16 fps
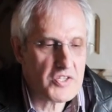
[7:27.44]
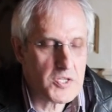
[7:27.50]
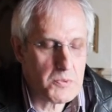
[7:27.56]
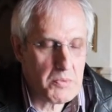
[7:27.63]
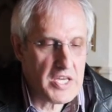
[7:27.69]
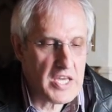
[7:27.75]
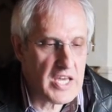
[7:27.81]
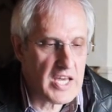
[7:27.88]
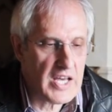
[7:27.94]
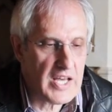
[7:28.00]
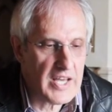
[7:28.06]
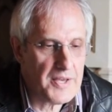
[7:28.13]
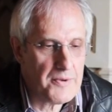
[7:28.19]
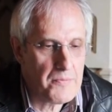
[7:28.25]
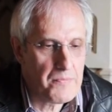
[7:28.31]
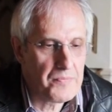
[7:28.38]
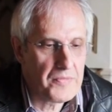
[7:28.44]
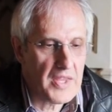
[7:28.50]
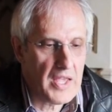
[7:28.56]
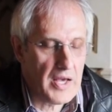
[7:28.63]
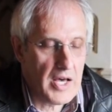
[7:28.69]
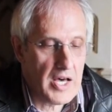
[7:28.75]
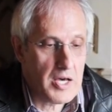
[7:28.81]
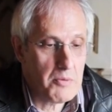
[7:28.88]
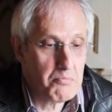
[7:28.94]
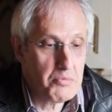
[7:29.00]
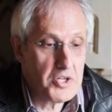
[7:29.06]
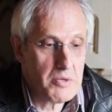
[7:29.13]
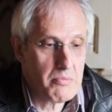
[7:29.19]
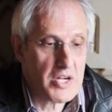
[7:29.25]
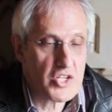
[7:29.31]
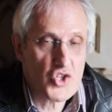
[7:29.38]
the speaker,
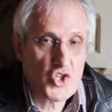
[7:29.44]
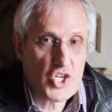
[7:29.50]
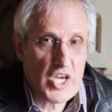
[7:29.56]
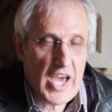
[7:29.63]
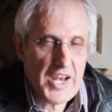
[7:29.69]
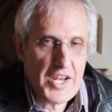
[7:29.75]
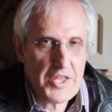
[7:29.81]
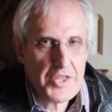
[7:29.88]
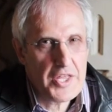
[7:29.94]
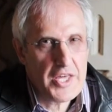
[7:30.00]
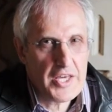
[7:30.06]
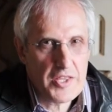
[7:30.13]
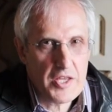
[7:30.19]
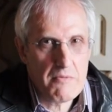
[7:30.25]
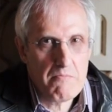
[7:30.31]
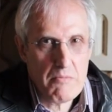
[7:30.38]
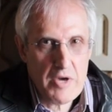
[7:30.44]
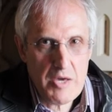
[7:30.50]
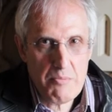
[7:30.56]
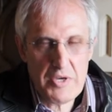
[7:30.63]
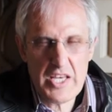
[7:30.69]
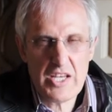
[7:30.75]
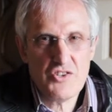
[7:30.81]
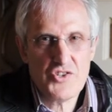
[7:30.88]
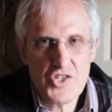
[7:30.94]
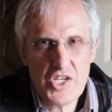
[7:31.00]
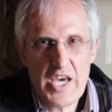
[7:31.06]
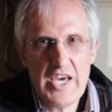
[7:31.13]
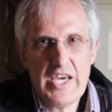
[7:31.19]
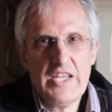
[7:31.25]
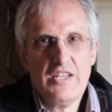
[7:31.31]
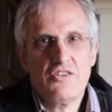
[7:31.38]
pretty much anything that may be
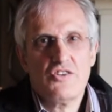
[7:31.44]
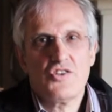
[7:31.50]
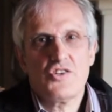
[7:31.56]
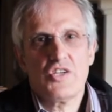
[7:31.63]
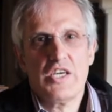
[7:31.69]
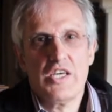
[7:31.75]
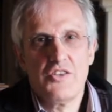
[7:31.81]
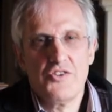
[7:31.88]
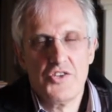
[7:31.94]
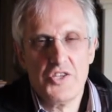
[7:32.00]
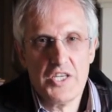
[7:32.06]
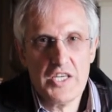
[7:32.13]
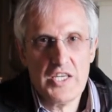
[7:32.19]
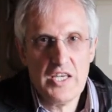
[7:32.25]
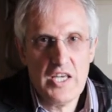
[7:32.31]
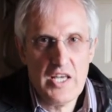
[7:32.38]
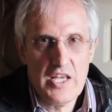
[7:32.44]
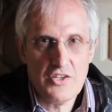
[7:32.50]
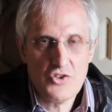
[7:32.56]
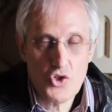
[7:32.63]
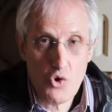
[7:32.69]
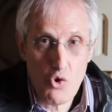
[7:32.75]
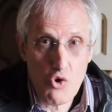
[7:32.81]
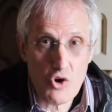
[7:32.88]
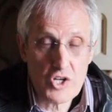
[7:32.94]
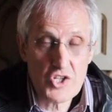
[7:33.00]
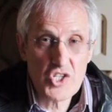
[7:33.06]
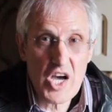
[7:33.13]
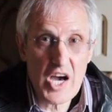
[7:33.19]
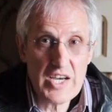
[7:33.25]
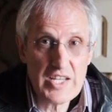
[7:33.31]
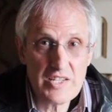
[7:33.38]
contained in the talk
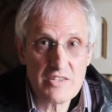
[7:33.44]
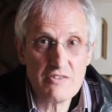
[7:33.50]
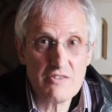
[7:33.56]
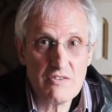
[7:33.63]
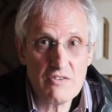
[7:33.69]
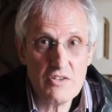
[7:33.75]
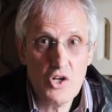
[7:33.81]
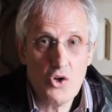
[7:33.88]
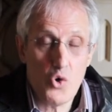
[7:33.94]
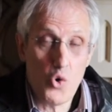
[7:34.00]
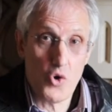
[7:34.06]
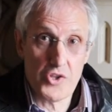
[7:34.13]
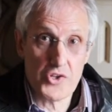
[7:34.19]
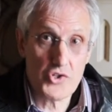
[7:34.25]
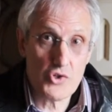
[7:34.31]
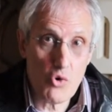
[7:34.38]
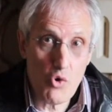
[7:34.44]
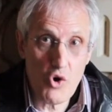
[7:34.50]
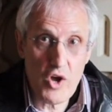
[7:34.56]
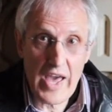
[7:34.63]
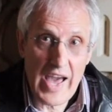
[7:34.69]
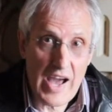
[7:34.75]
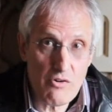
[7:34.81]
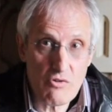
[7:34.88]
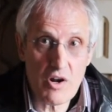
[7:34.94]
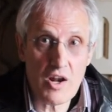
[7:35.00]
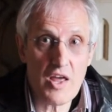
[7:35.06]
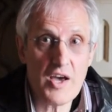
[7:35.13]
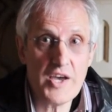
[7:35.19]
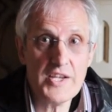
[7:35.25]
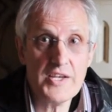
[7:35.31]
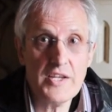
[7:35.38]
title or the talk
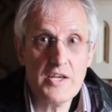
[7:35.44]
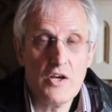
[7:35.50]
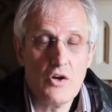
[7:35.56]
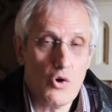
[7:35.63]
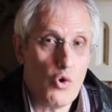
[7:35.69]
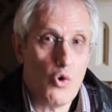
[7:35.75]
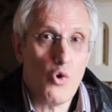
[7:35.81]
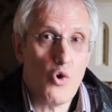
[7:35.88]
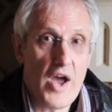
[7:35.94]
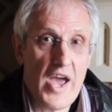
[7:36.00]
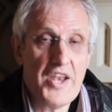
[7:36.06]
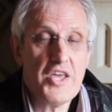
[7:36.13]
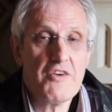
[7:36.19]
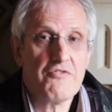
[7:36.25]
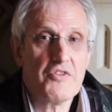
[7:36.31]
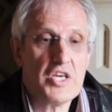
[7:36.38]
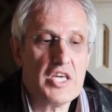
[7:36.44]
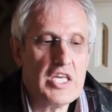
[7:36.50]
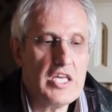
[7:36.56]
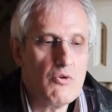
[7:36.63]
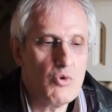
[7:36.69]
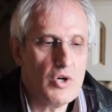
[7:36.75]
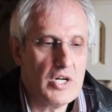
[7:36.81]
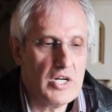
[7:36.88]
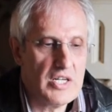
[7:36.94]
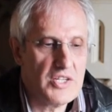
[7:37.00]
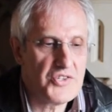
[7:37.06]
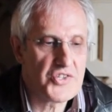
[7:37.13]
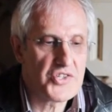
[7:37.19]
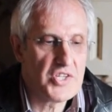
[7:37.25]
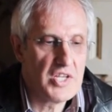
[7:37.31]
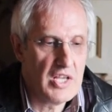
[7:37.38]
outline or any of the
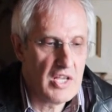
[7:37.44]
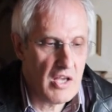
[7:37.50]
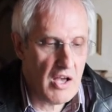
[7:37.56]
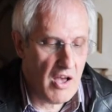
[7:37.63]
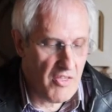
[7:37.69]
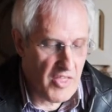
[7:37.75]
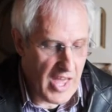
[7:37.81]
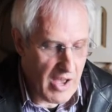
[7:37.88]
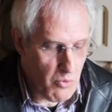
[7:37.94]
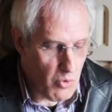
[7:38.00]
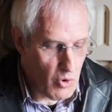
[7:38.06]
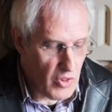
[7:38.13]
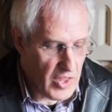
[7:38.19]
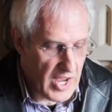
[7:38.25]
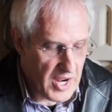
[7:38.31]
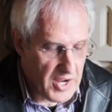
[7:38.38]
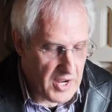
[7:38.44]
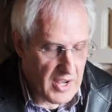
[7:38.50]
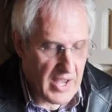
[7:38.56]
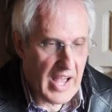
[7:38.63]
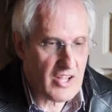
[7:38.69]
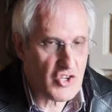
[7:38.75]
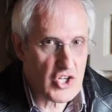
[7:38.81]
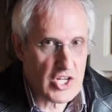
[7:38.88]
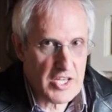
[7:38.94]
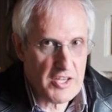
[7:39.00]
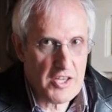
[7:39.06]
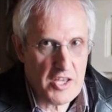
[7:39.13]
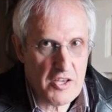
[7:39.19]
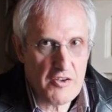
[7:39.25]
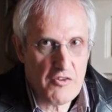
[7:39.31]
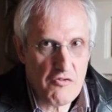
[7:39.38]
keywords, and that will then
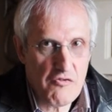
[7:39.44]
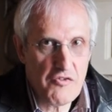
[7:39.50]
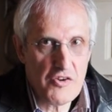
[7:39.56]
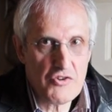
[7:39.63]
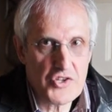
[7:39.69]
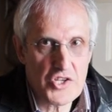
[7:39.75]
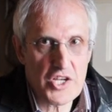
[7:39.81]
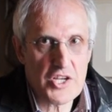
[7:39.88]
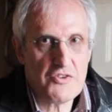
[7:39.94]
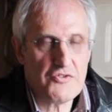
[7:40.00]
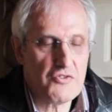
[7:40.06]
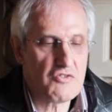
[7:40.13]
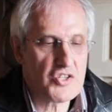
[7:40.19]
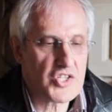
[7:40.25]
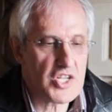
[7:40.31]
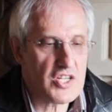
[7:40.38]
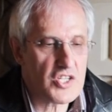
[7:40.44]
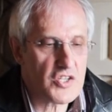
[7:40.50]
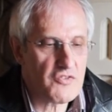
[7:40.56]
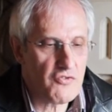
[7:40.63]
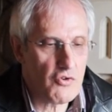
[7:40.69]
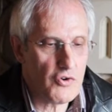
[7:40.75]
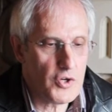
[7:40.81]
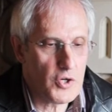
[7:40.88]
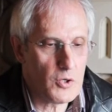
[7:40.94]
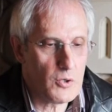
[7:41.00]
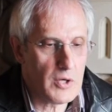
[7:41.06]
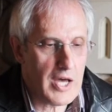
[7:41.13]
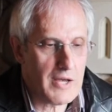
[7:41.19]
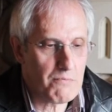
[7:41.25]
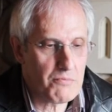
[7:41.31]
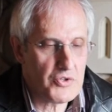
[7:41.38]
actually filter the results for
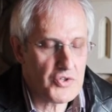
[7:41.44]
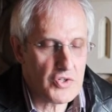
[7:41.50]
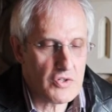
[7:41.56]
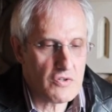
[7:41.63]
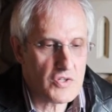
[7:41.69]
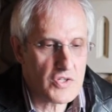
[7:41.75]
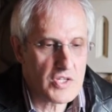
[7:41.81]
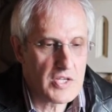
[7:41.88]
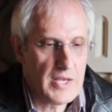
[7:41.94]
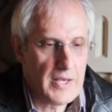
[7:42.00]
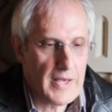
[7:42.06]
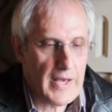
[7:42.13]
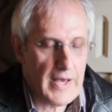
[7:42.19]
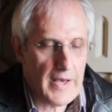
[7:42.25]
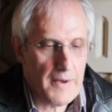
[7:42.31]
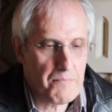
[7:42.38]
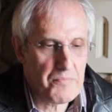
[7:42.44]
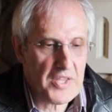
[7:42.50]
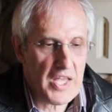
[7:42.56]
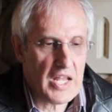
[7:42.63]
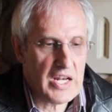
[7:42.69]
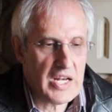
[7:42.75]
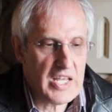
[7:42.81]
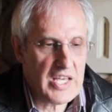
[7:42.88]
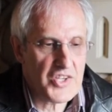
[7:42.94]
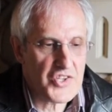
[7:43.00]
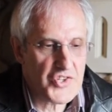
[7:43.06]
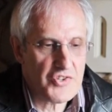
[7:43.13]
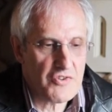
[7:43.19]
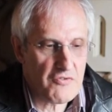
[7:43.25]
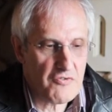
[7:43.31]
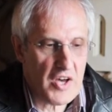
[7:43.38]
you and produce a
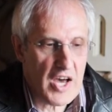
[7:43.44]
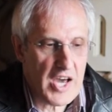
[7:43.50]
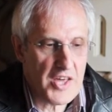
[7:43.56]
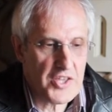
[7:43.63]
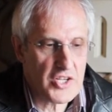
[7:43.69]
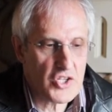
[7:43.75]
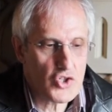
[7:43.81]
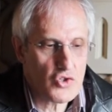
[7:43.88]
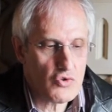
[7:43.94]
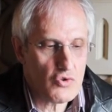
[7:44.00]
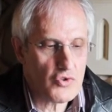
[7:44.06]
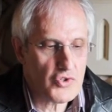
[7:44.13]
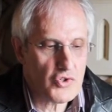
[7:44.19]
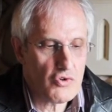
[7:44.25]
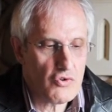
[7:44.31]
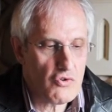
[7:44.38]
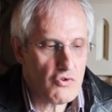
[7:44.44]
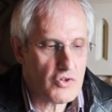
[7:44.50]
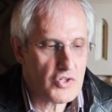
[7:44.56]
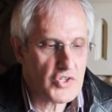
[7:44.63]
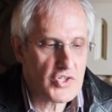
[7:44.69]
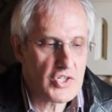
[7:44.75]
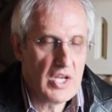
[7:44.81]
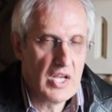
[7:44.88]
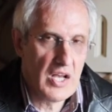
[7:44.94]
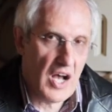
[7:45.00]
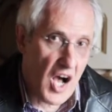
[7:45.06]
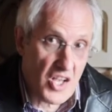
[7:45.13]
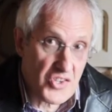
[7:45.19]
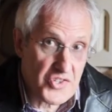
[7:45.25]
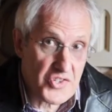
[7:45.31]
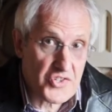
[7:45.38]
list of either short talks,
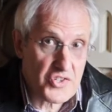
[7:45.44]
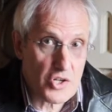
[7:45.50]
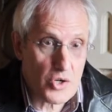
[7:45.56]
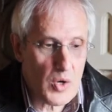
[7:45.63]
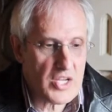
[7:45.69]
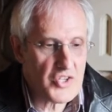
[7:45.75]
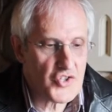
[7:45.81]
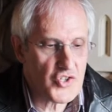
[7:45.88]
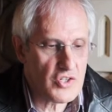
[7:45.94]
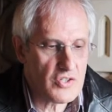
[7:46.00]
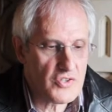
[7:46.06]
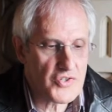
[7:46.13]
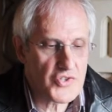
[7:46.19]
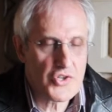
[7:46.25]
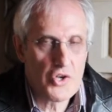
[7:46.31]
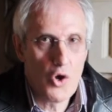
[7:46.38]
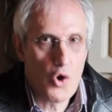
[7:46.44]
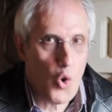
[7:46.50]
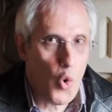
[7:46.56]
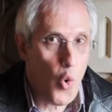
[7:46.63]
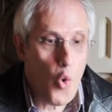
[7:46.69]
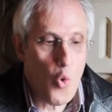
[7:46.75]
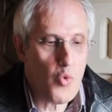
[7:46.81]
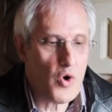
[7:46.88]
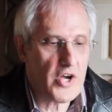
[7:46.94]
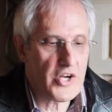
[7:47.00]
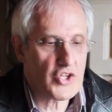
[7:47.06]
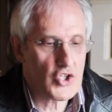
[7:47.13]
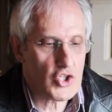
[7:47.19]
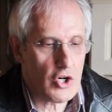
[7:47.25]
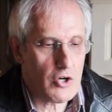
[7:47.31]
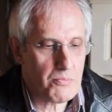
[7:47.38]
answers to questions, or
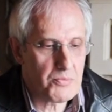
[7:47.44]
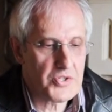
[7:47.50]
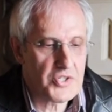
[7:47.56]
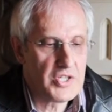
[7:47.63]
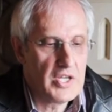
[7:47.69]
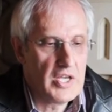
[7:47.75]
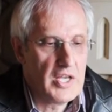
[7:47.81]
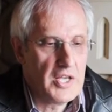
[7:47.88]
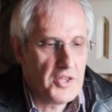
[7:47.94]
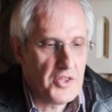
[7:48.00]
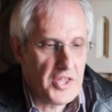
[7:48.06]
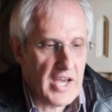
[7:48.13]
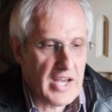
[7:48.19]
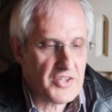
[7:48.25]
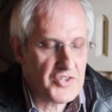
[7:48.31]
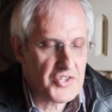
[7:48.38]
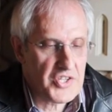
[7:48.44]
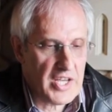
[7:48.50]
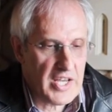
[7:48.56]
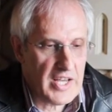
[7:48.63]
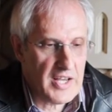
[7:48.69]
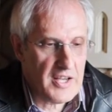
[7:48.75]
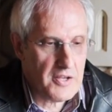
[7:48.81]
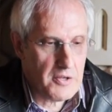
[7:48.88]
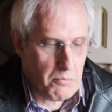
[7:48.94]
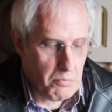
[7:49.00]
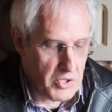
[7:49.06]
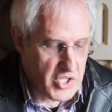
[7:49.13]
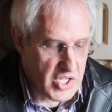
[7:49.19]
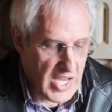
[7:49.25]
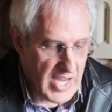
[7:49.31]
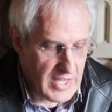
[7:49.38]
workshops that
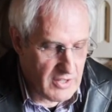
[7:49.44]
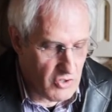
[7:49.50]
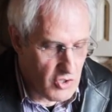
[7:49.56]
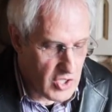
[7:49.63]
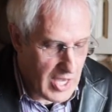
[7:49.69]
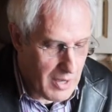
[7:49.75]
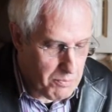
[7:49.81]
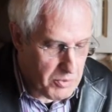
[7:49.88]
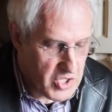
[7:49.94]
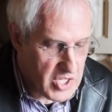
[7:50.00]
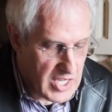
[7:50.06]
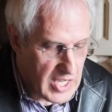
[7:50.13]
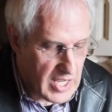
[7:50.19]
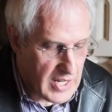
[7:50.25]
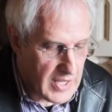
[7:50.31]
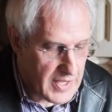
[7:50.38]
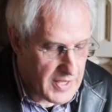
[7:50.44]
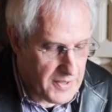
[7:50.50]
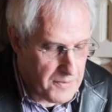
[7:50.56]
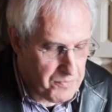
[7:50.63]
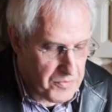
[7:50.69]
pertain to that particular